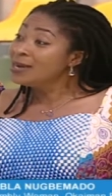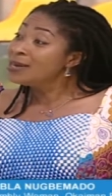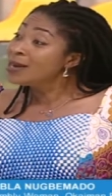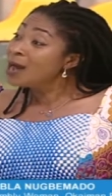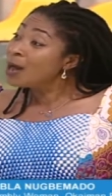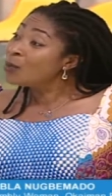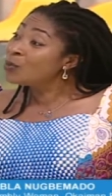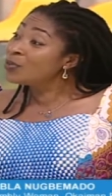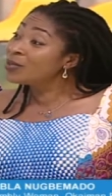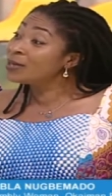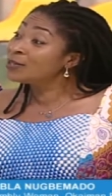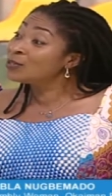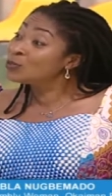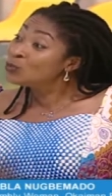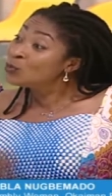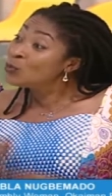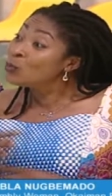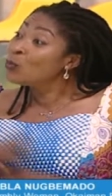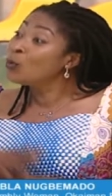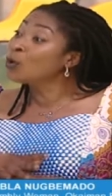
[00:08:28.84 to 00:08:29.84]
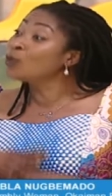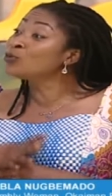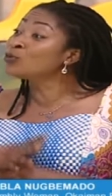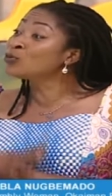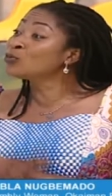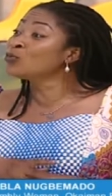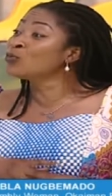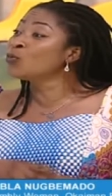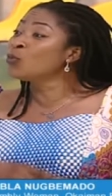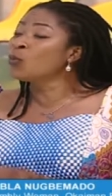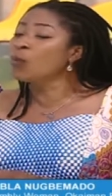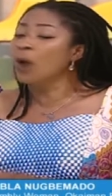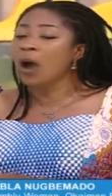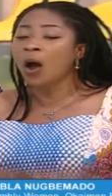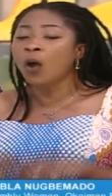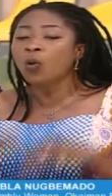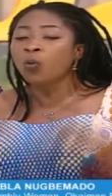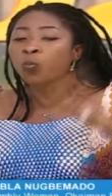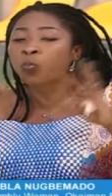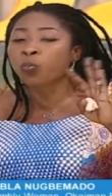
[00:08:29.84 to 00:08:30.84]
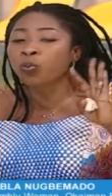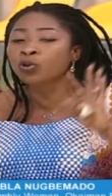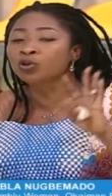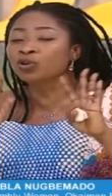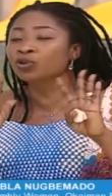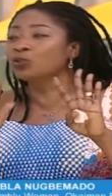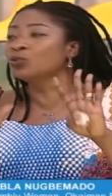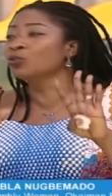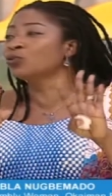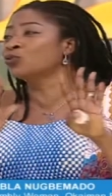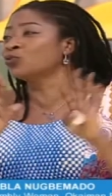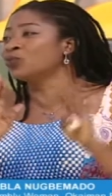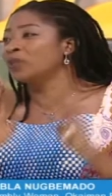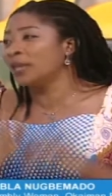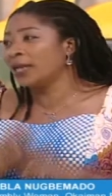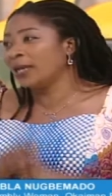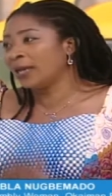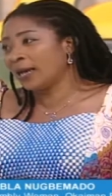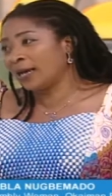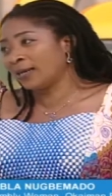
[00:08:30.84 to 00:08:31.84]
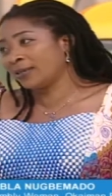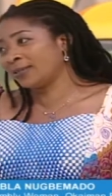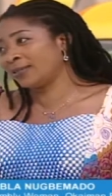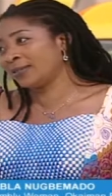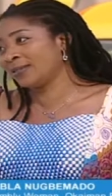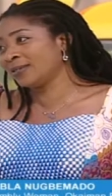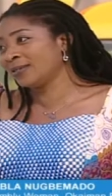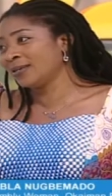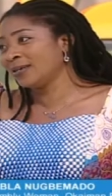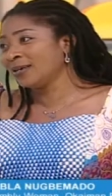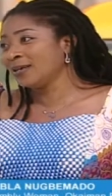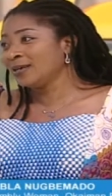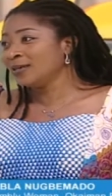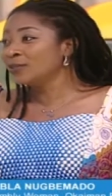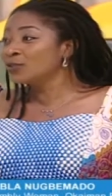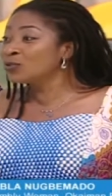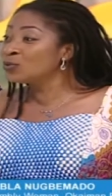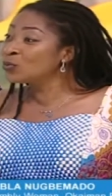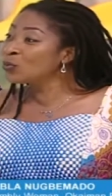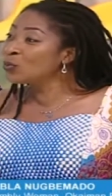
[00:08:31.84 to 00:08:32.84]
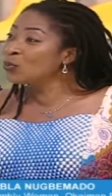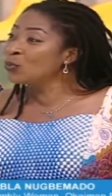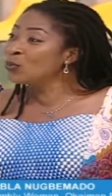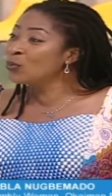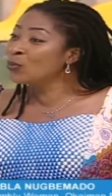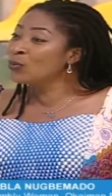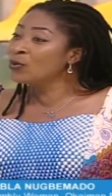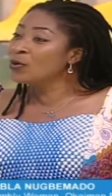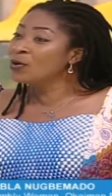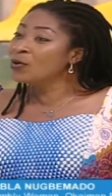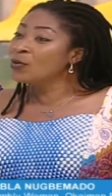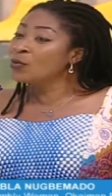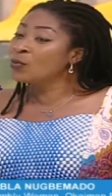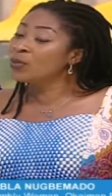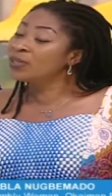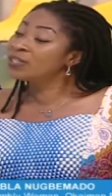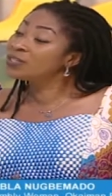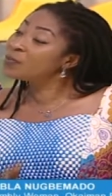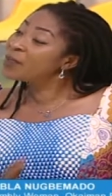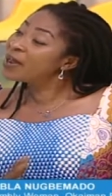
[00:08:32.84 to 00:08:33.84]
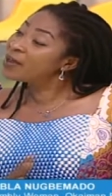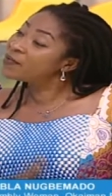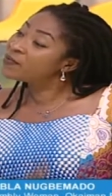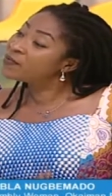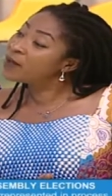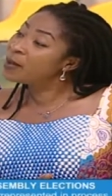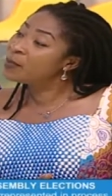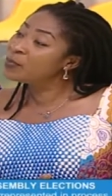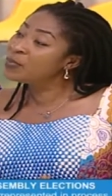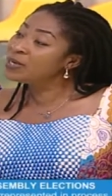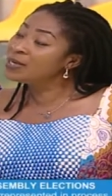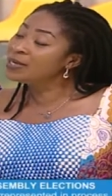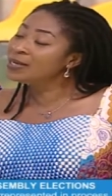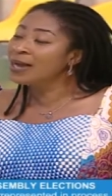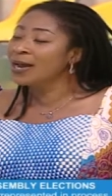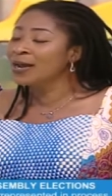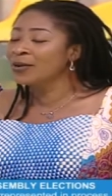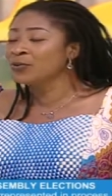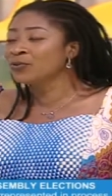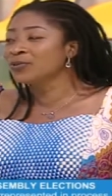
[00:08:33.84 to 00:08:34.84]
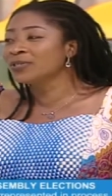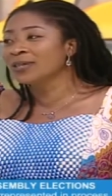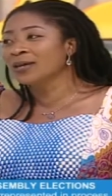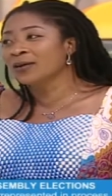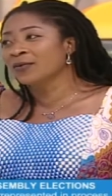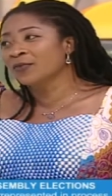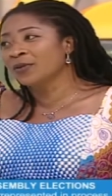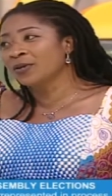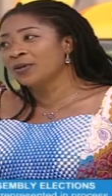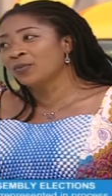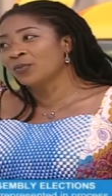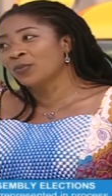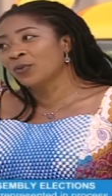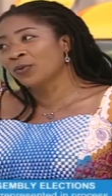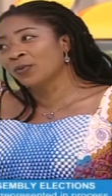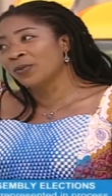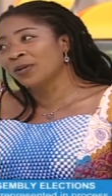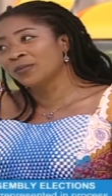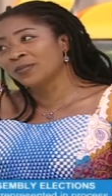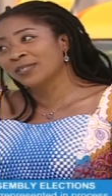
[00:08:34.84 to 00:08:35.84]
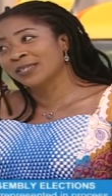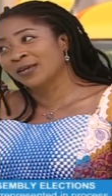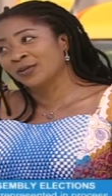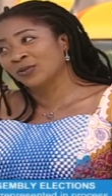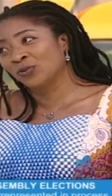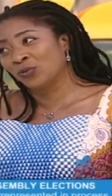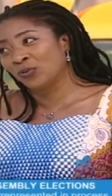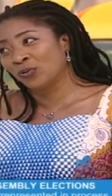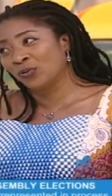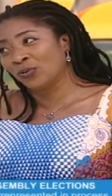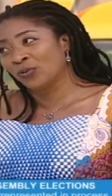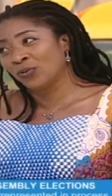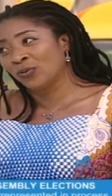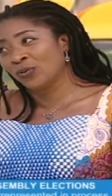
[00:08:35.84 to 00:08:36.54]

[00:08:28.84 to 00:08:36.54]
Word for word: now that you want to go, I'll yeah. push you to the last. Oh, nice. So with my family, I don't have any problems at all.